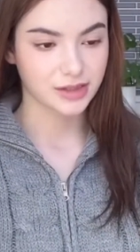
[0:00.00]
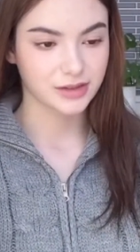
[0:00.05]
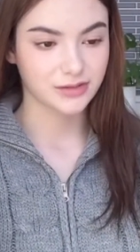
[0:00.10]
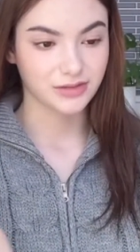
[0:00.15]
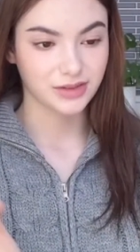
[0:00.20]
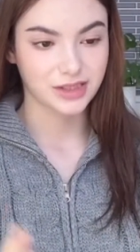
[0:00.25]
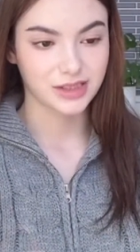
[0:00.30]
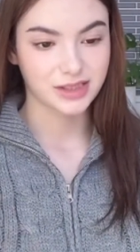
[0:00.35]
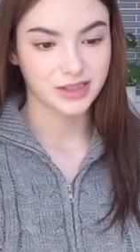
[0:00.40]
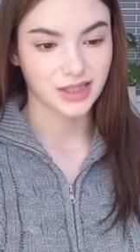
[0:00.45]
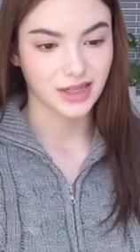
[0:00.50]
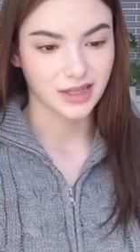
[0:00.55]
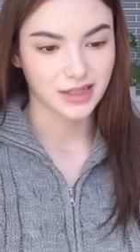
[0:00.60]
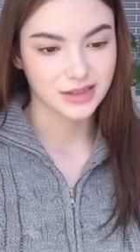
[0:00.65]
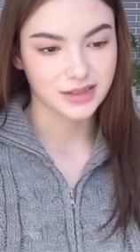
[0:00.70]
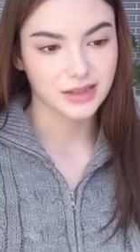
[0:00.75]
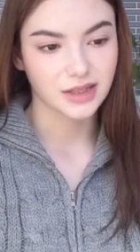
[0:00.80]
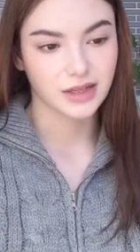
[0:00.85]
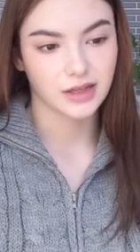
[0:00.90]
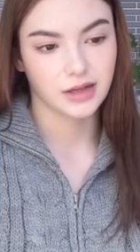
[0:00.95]
this
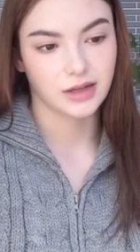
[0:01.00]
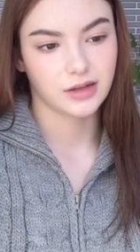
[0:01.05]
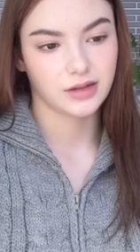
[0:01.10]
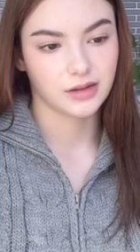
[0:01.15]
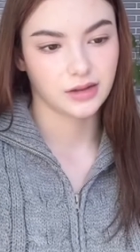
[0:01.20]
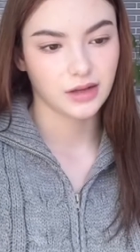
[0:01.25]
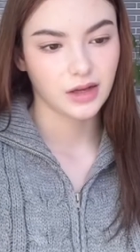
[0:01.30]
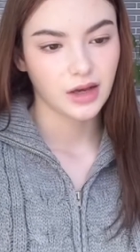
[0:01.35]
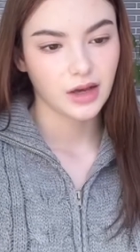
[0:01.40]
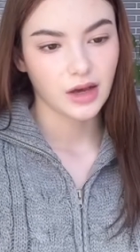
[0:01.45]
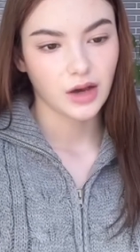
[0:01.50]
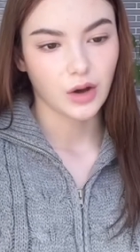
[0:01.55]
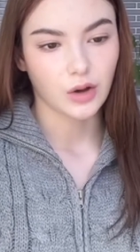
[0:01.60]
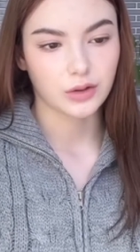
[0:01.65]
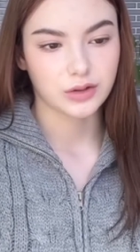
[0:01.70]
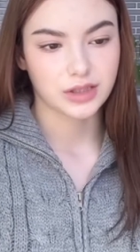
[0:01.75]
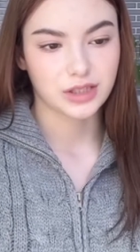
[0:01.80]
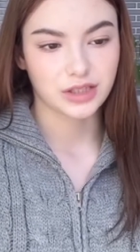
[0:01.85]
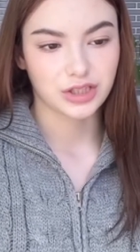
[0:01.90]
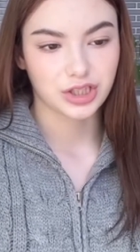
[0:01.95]
test and
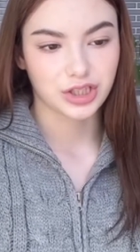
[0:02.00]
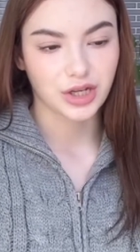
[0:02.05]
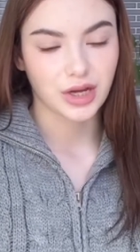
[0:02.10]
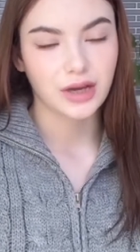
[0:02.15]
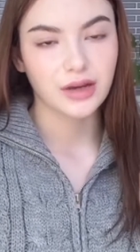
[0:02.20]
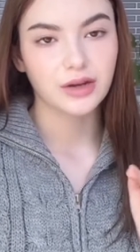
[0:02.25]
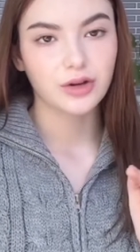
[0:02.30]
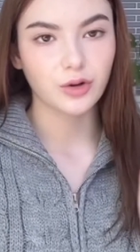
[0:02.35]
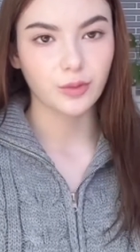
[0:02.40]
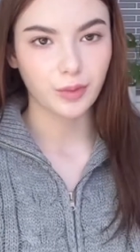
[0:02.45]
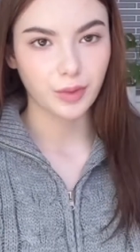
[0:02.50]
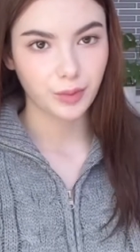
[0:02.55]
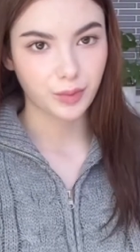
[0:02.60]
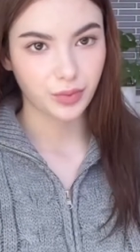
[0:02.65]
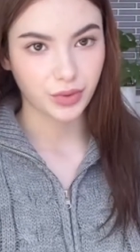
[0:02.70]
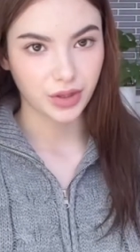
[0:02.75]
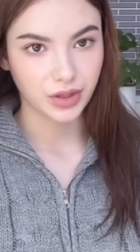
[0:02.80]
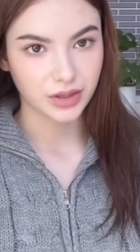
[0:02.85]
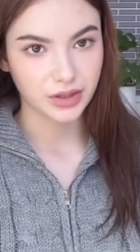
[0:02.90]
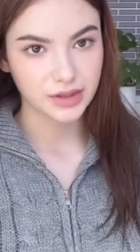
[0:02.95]
also J group
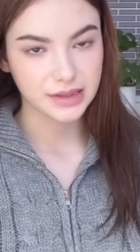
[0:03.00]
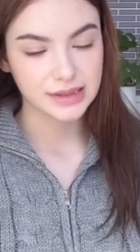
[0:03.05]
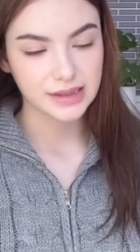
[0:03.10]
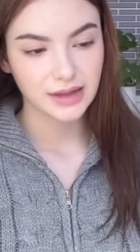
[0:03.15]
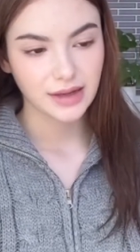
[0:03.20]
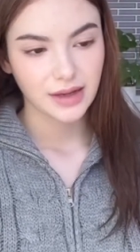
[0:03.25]
appears.